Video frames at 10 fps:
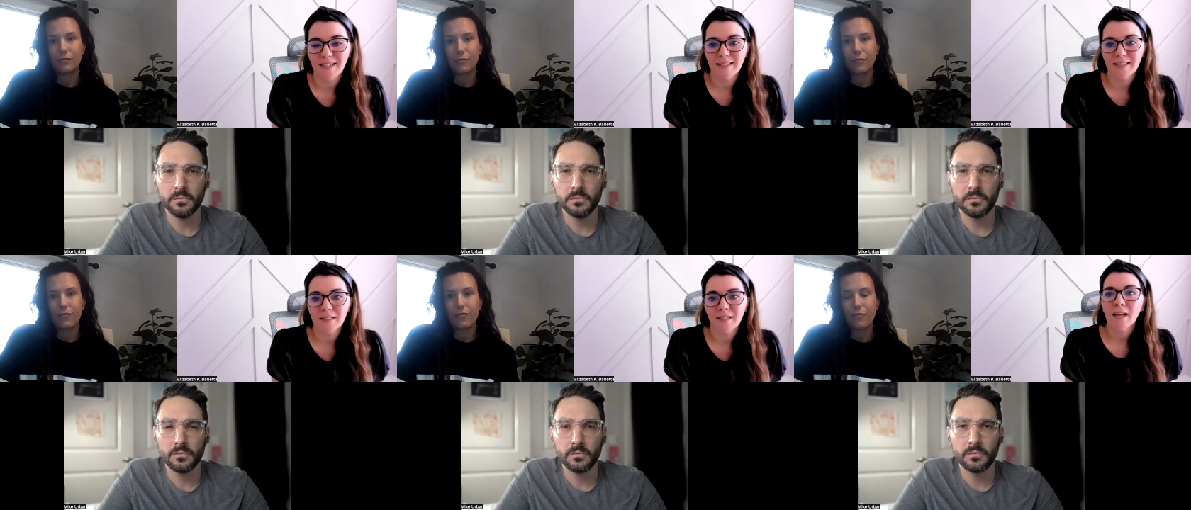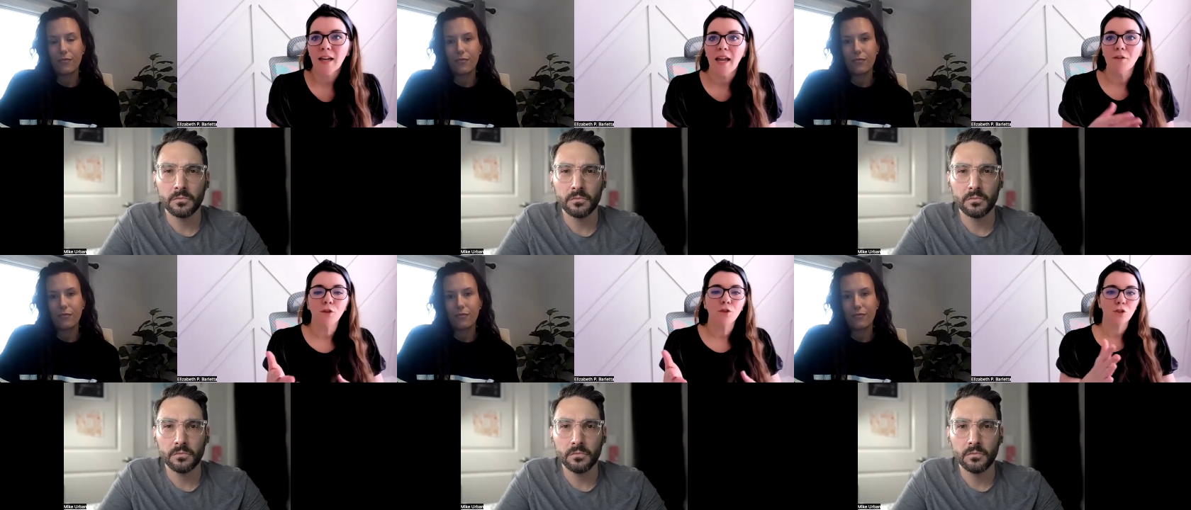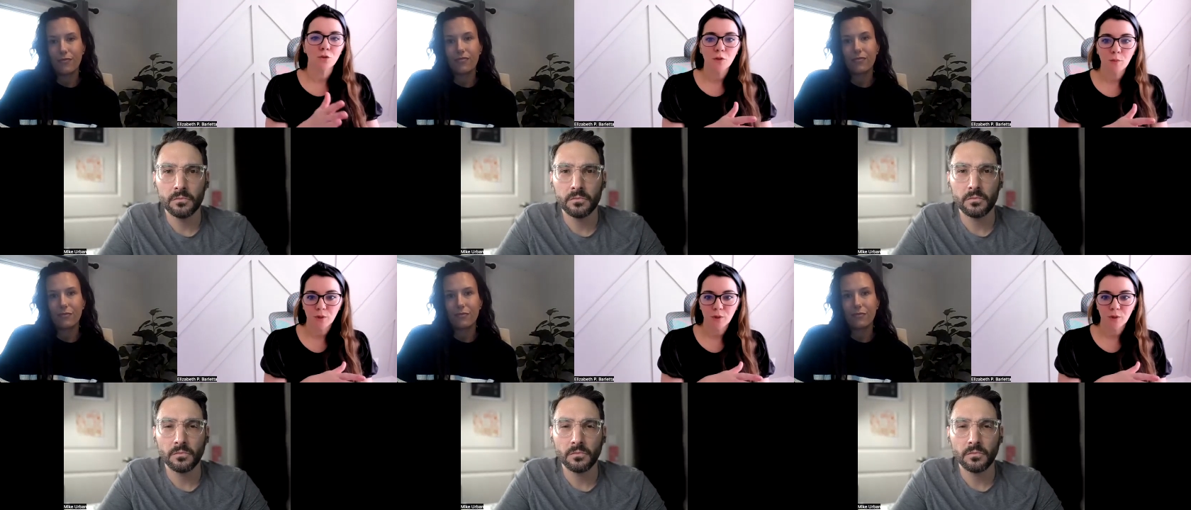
Speaker 1: is if you do the